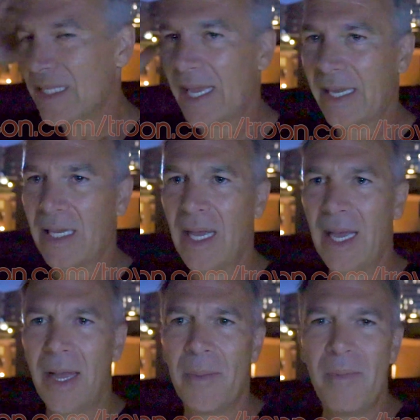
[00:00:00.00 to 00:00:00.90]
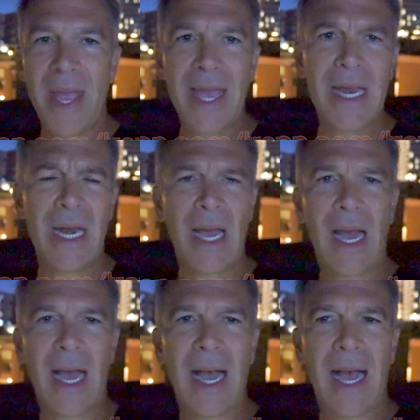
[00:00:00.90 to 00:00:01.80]
like, man,
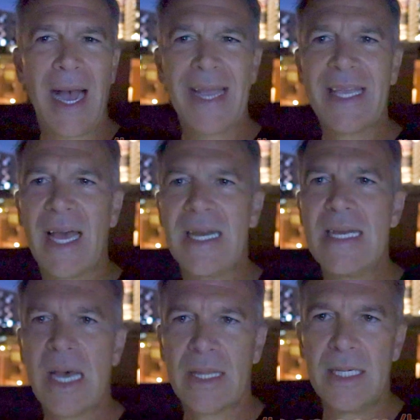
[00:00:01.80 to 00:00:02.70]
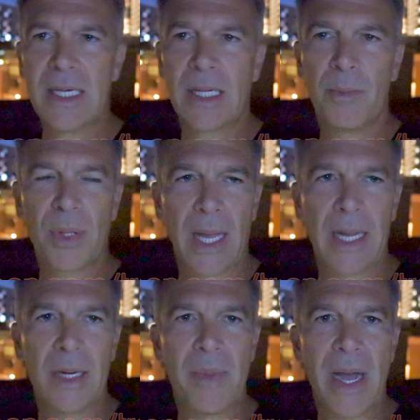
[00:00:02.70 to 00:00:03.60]
I got nothing to
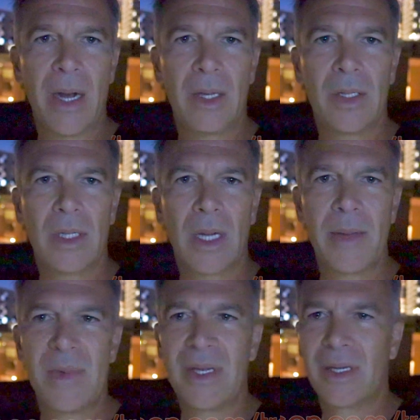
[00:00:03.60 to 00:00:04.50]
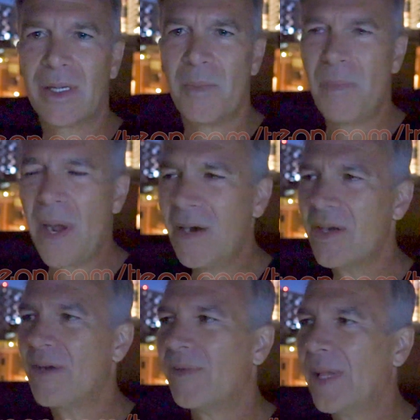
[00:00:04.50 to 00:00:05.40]
complain about. I mean,
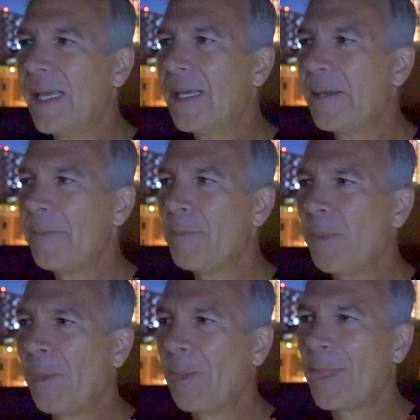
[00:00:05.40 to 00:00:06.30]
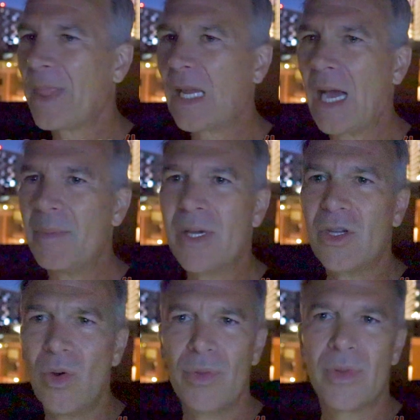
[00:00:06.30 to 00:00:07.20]
comparatively, I'm not
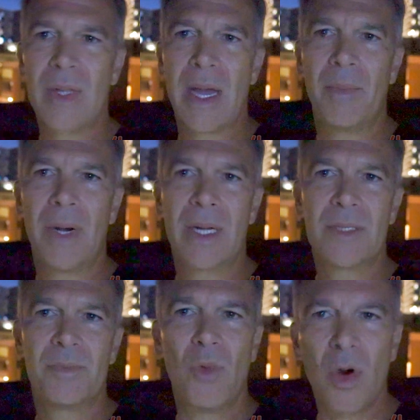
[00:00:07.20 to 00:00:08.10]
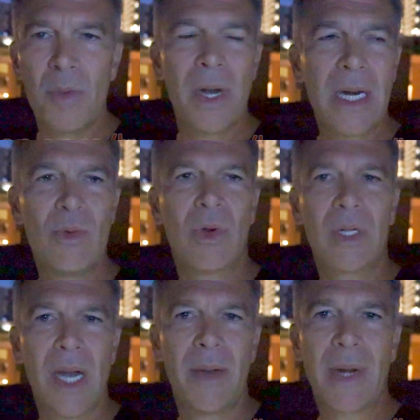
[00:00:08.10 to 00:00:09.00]
going through that much. More money will
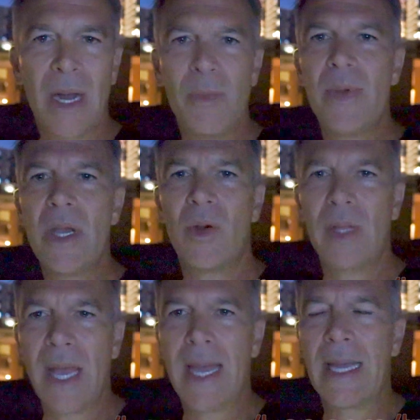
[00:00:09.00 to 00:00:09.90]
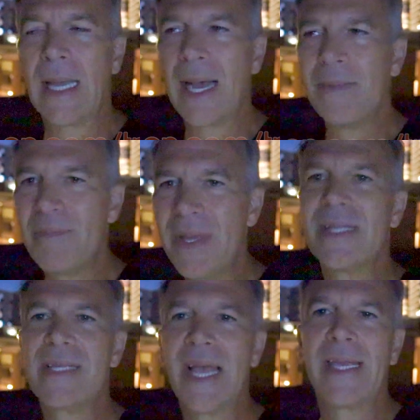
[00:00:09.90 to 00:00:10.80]
come and I'll be okay. I'm
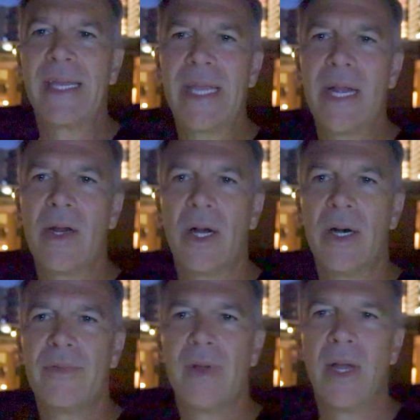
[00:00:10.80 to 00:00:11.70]
being taken care of,